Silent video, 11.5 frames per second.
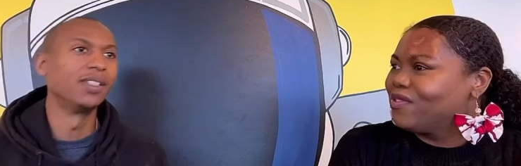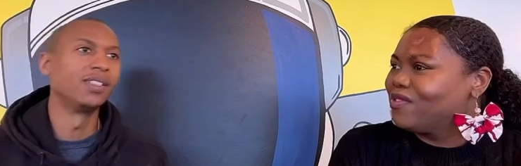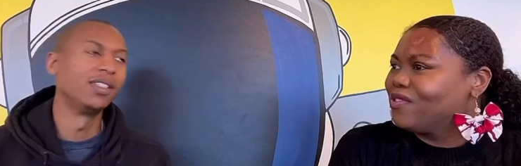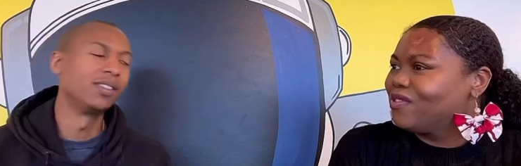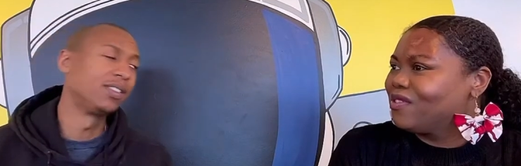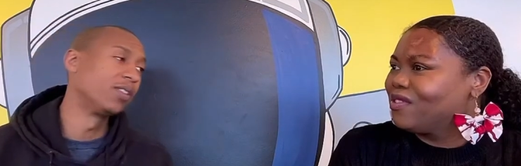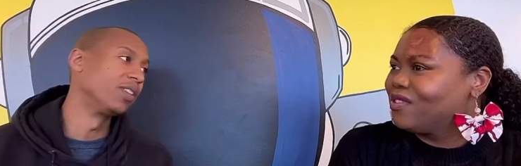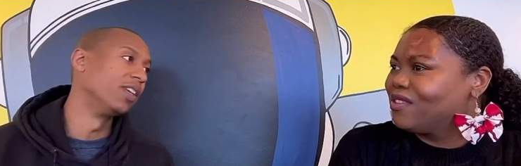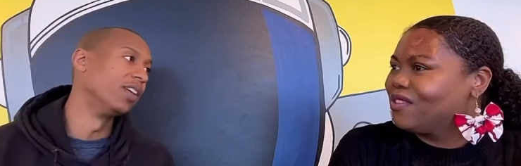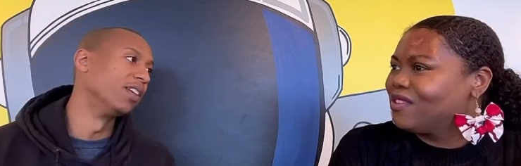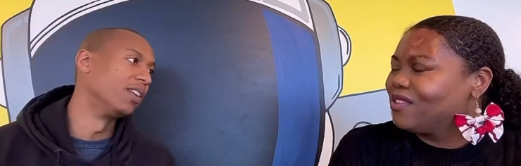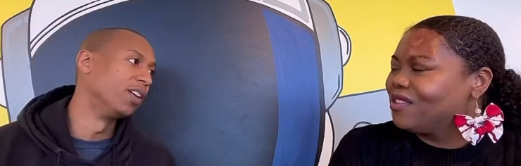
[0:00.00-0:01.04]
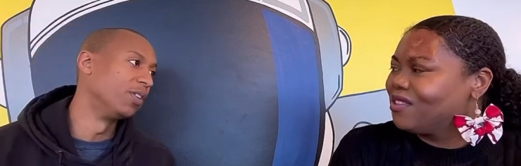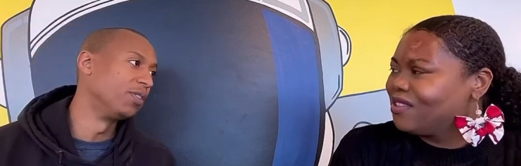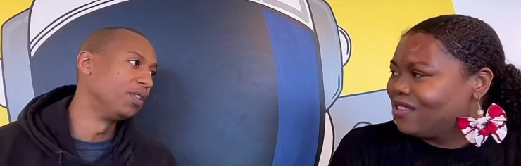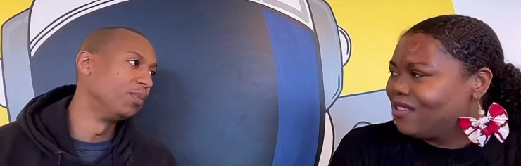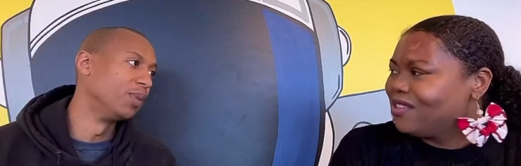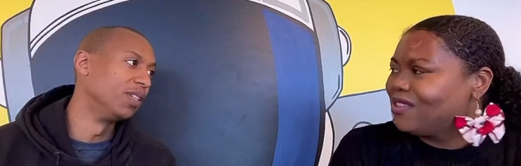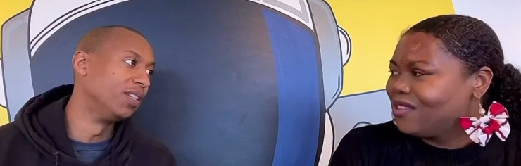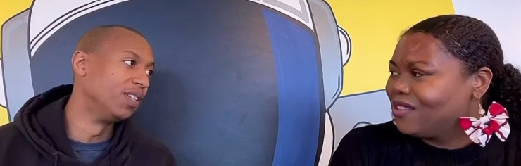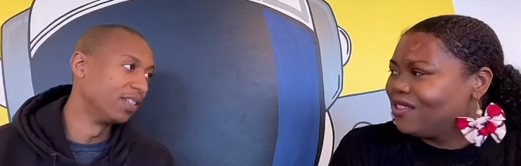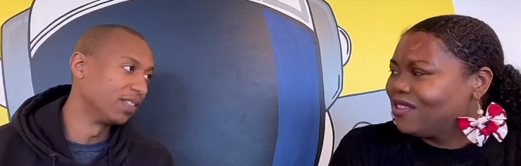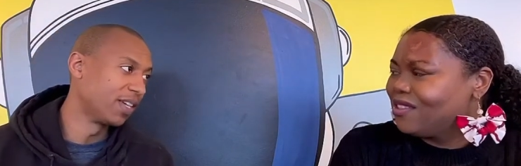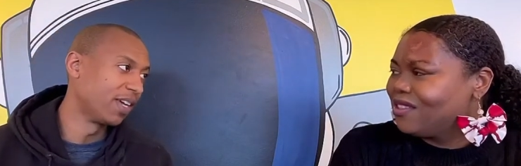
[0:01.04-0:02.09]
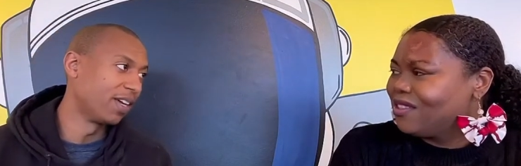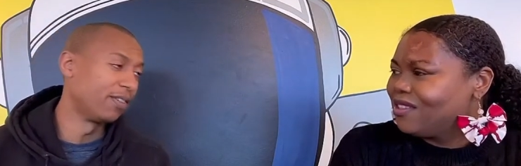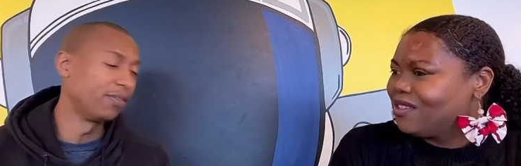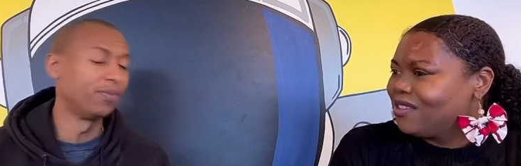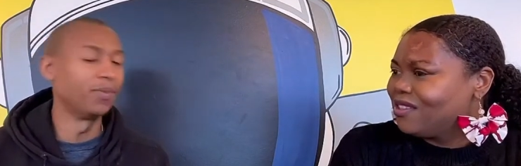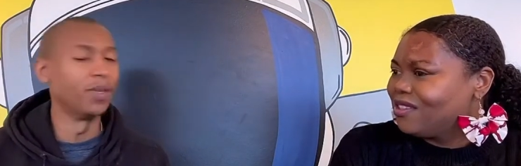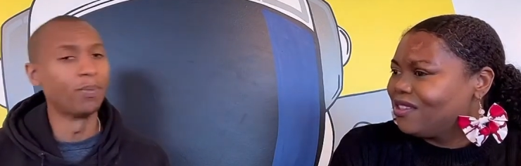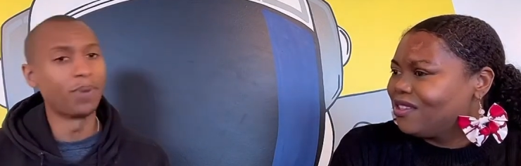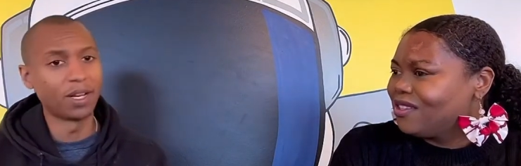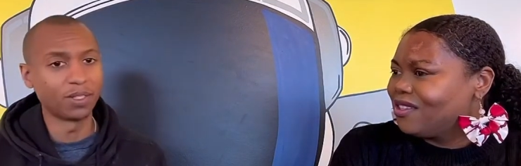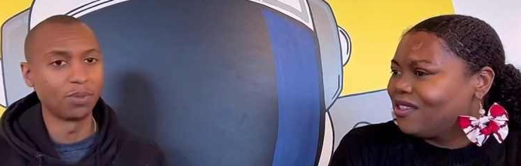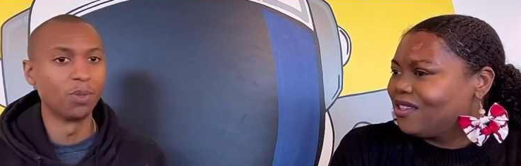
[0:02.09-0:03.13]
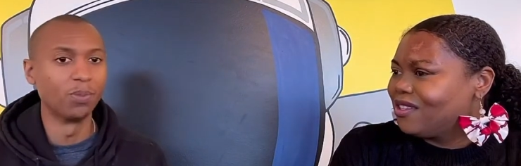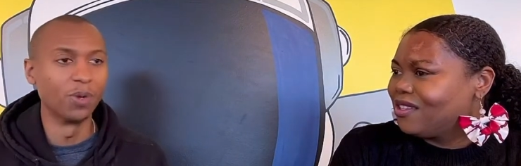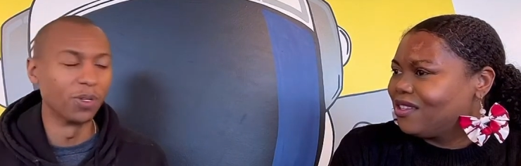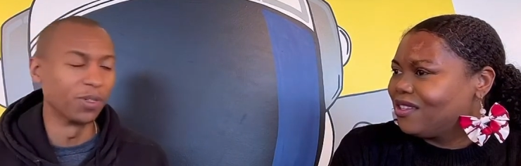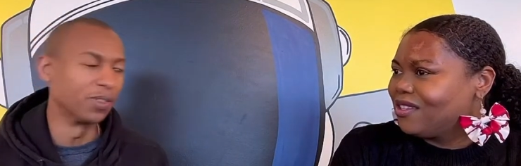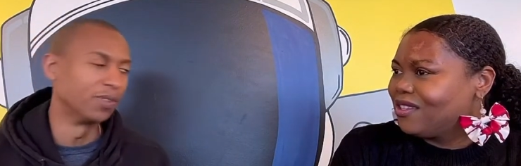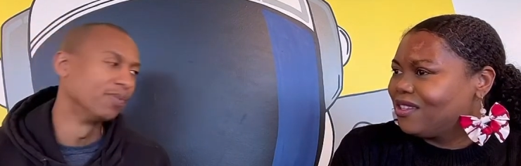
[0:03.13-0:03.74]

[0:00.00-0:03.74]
Speaker 1: it's necessarily unhealthy, but it does have Impossible Burger.